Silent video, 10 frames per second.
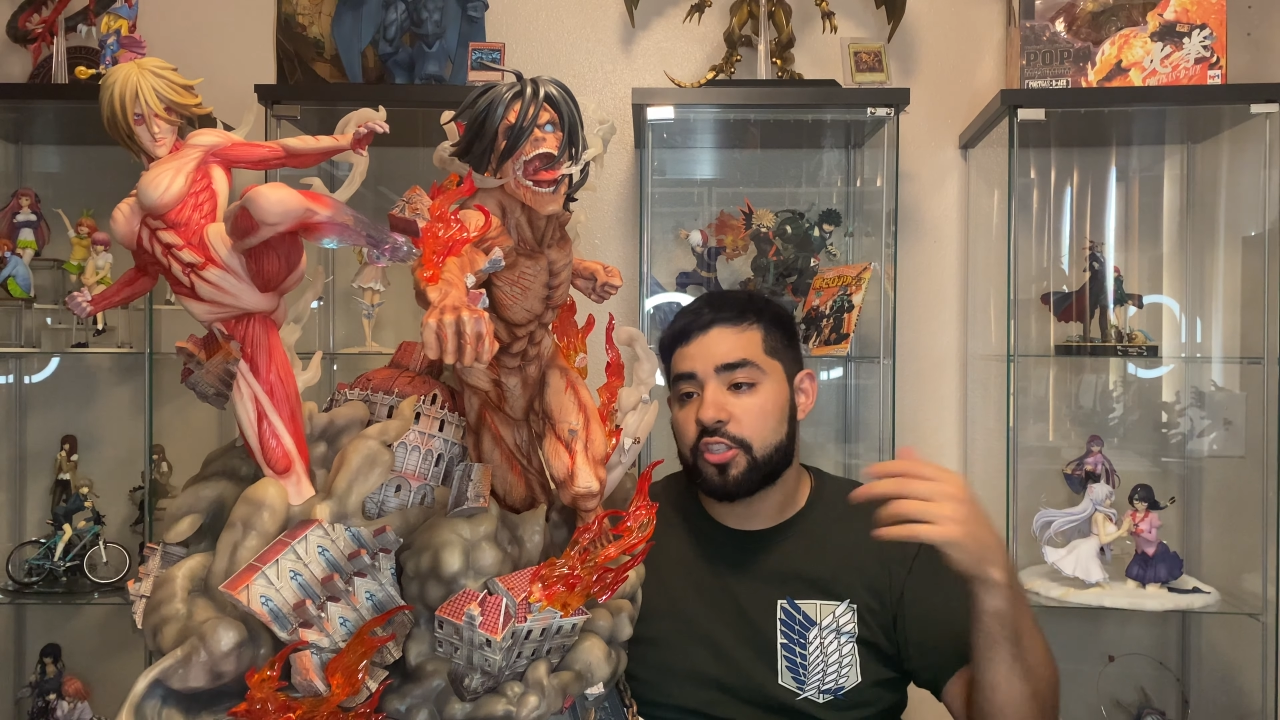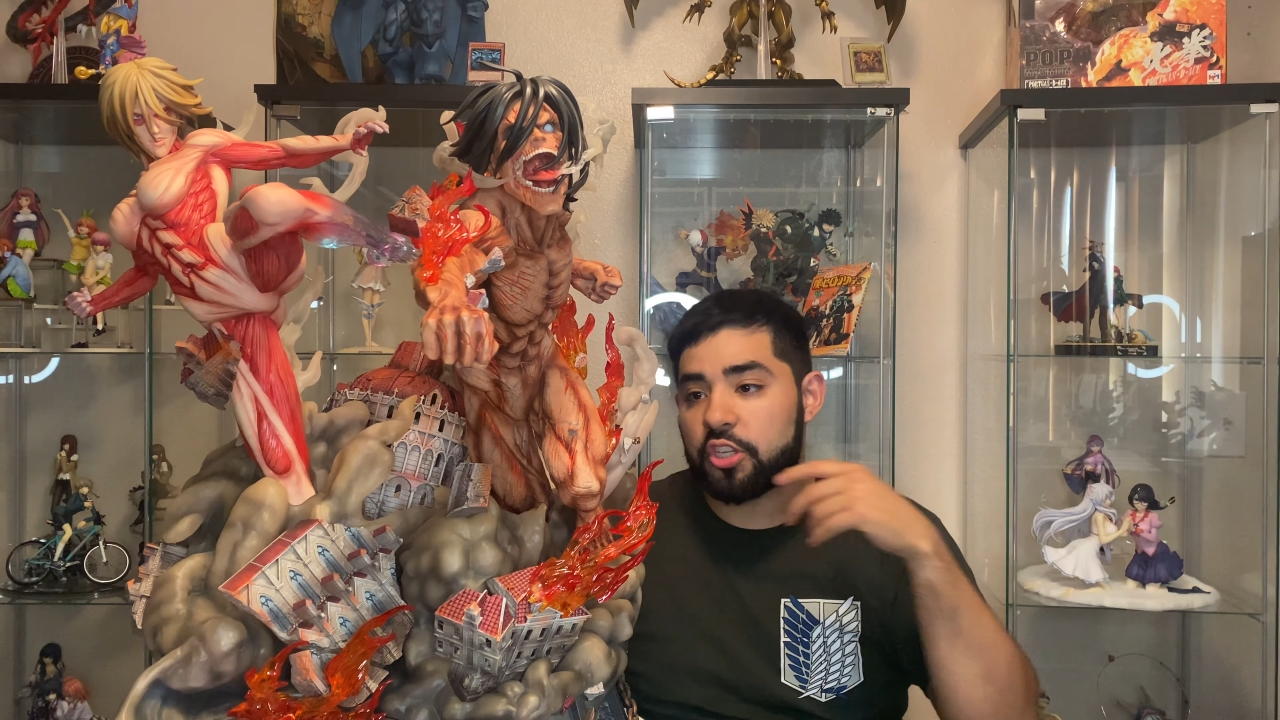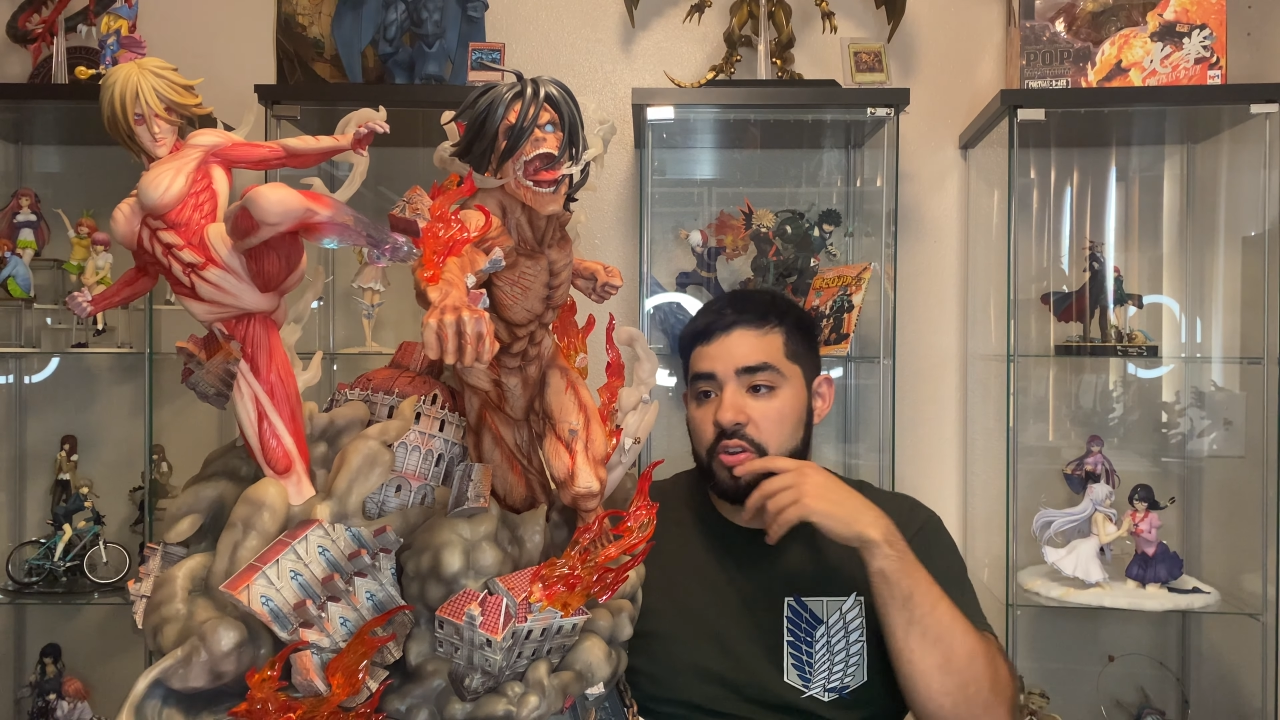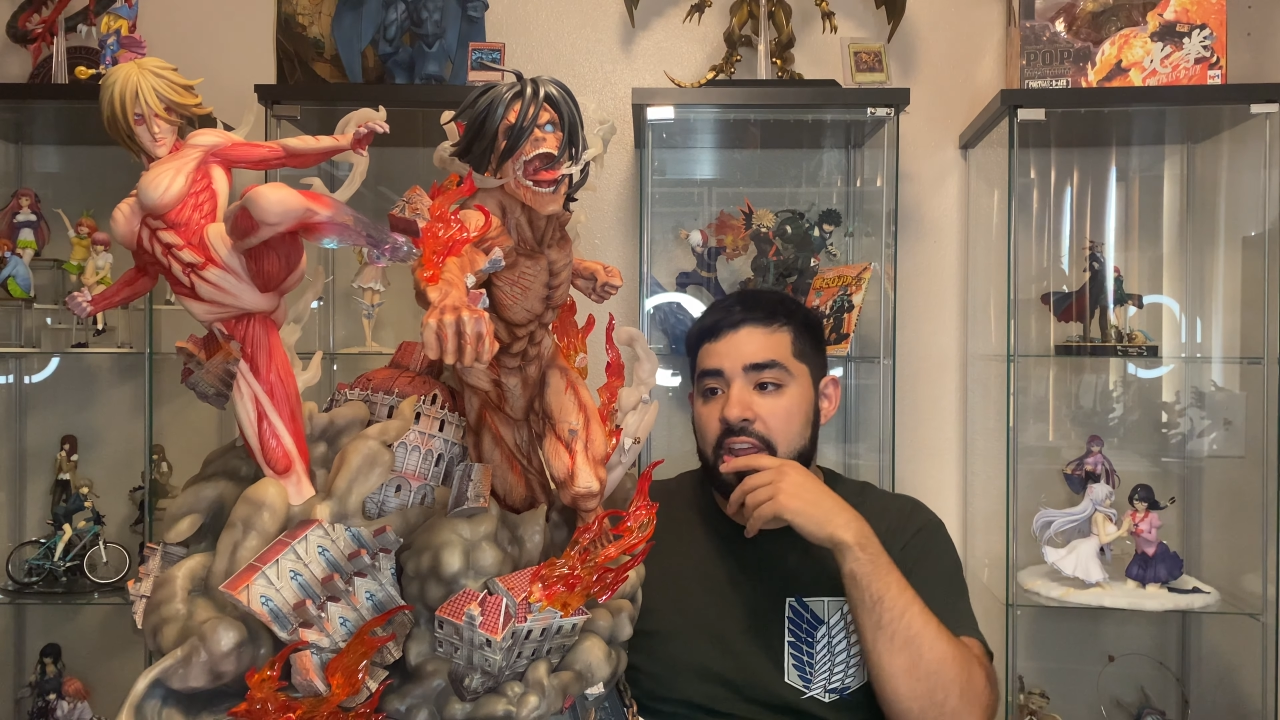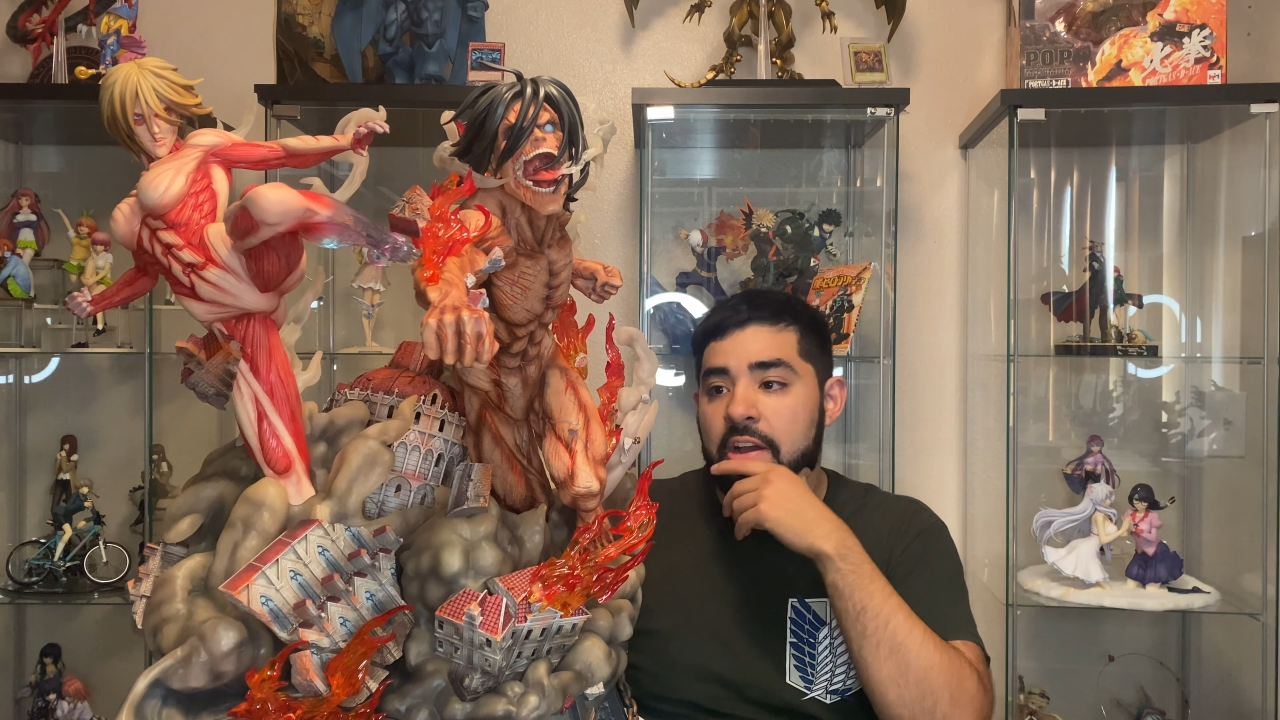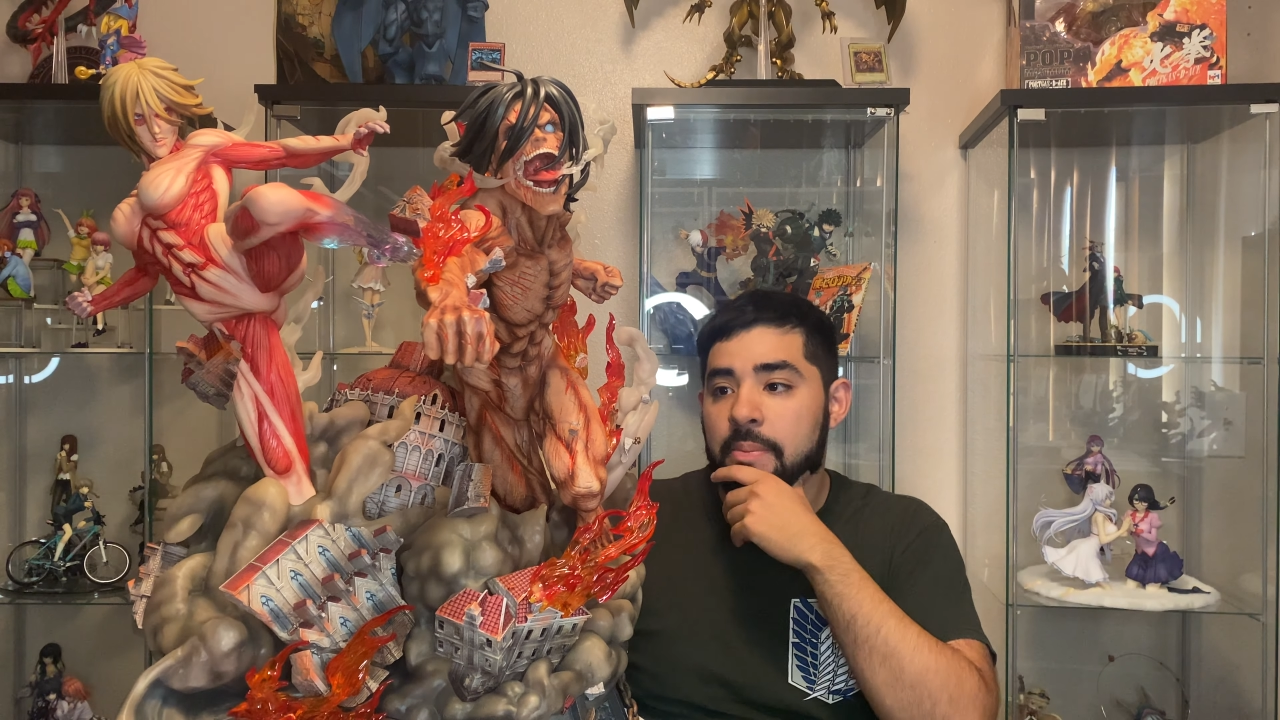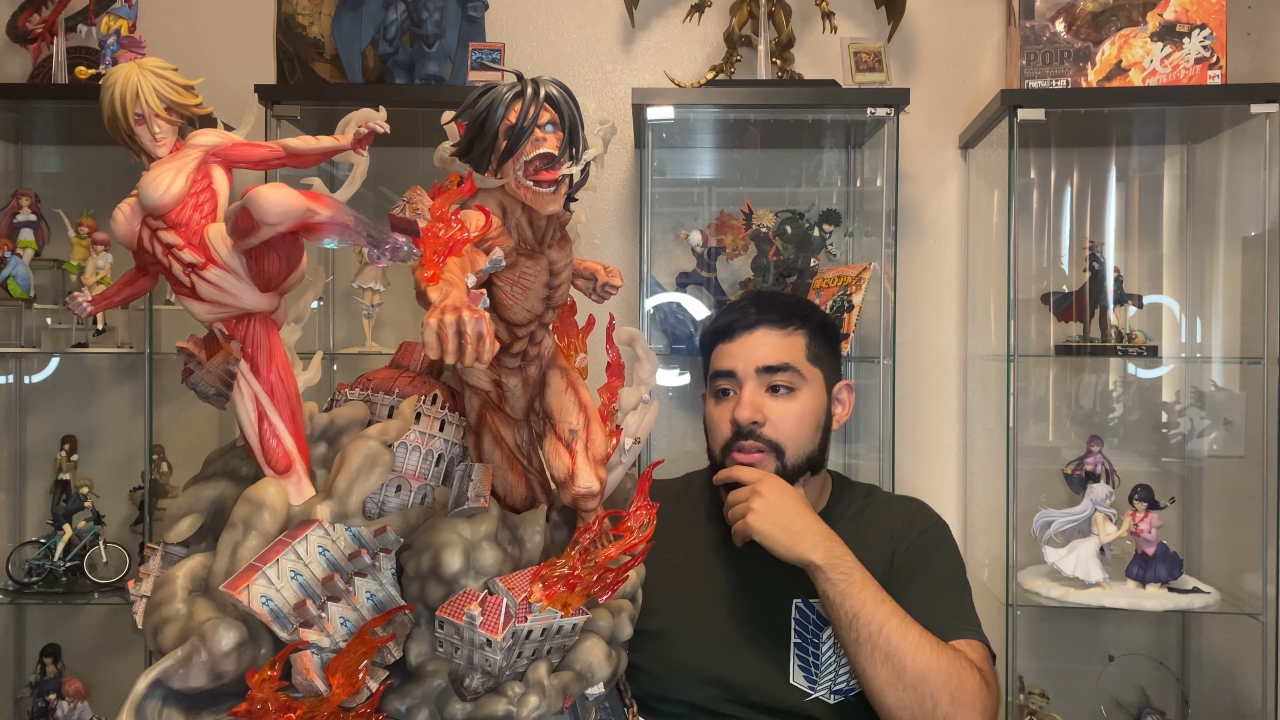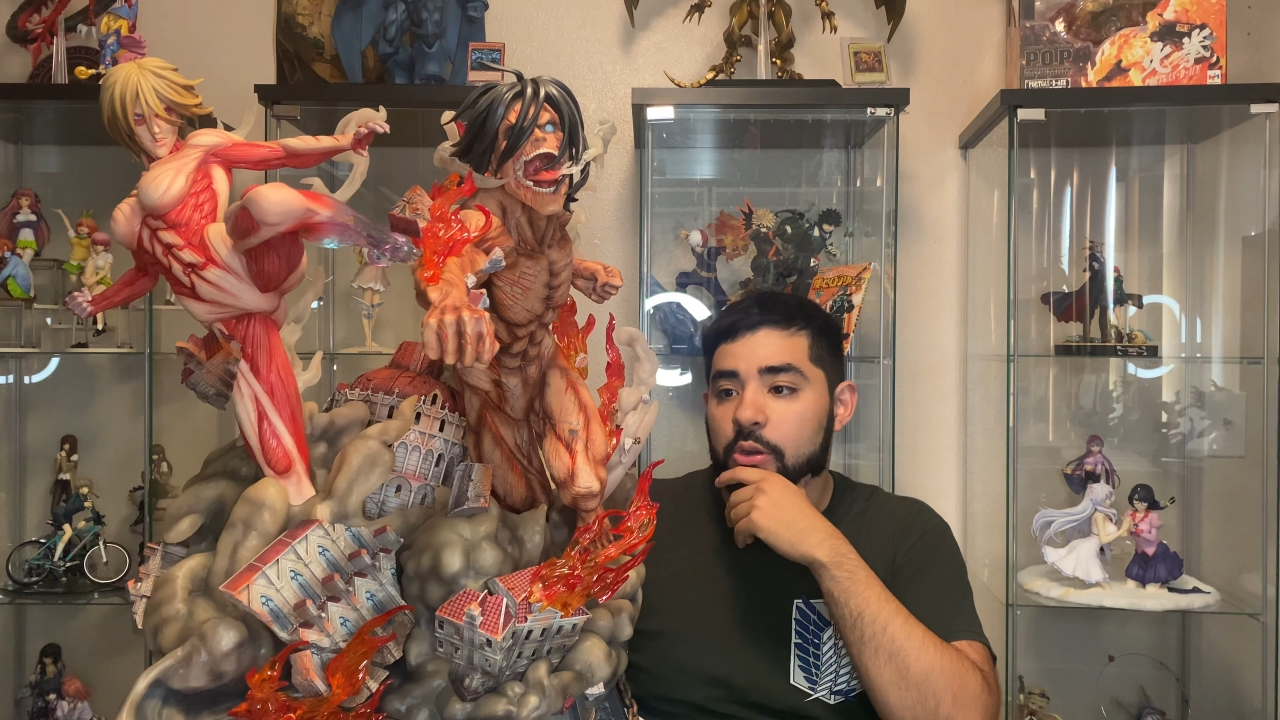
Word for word: So now I'm a